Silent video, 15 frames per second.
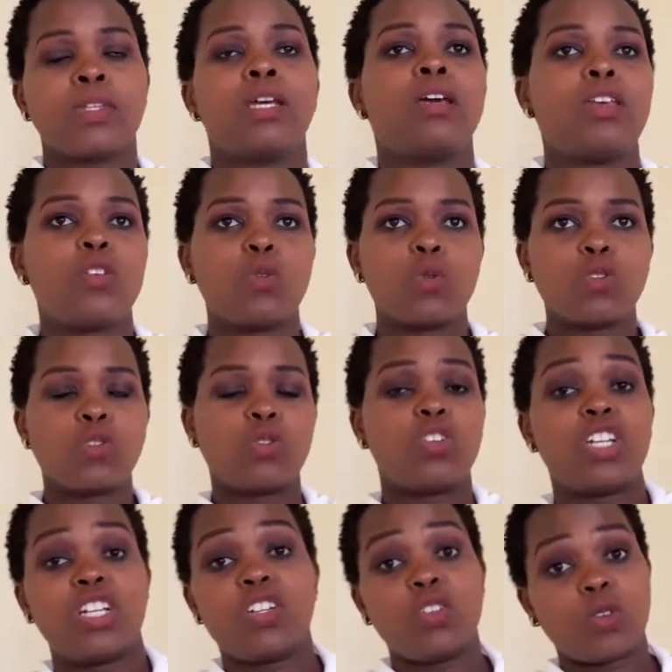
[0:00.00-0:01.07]
You also
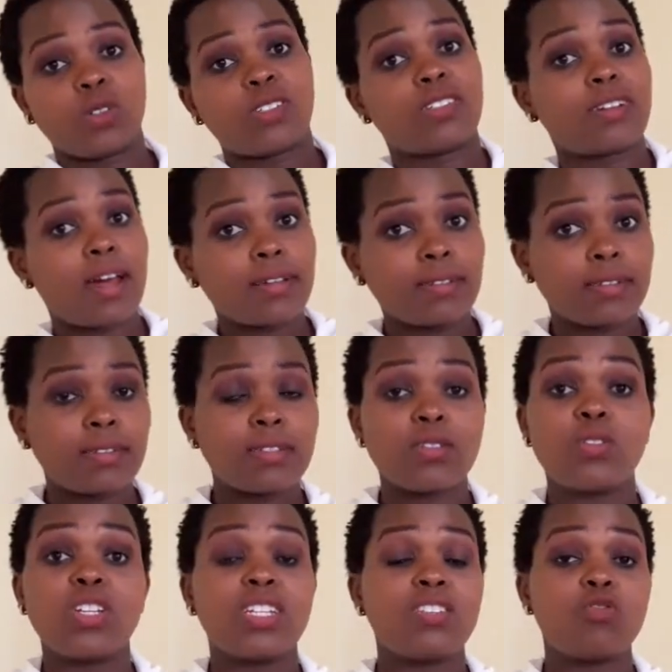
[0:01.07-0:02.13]
need your trust. You
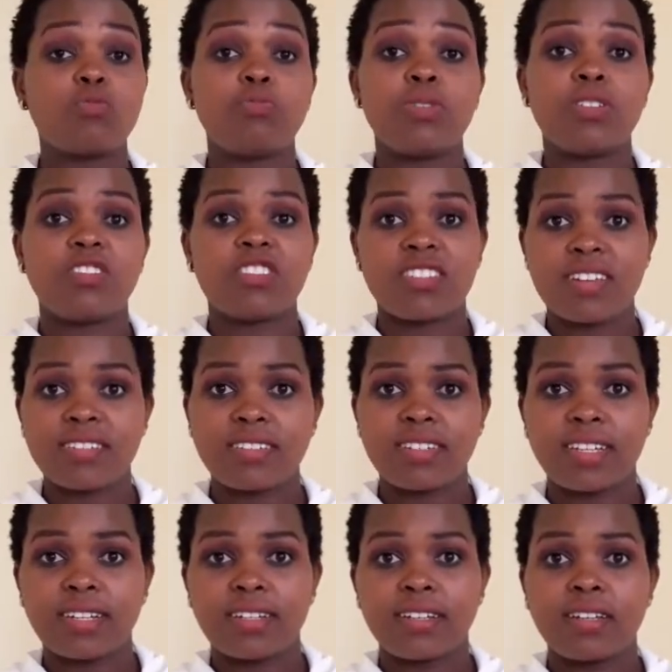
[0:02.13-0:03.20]
need to be
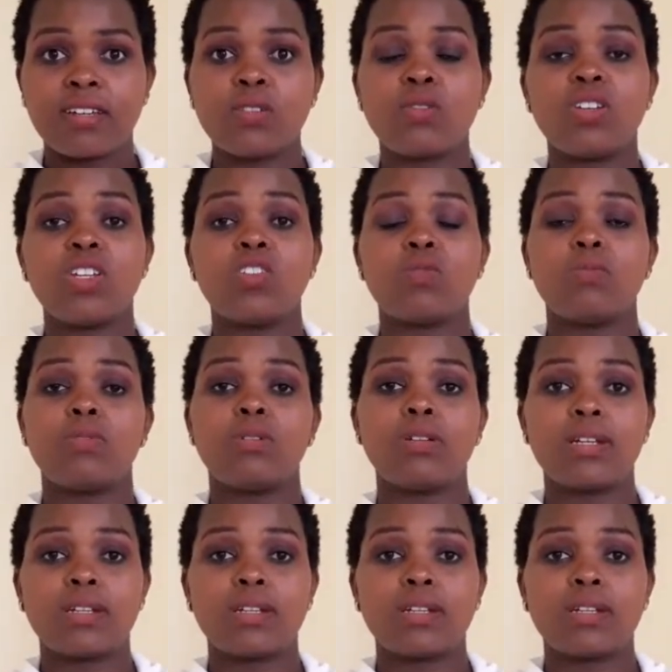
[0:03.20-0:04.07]
trusted. You need to build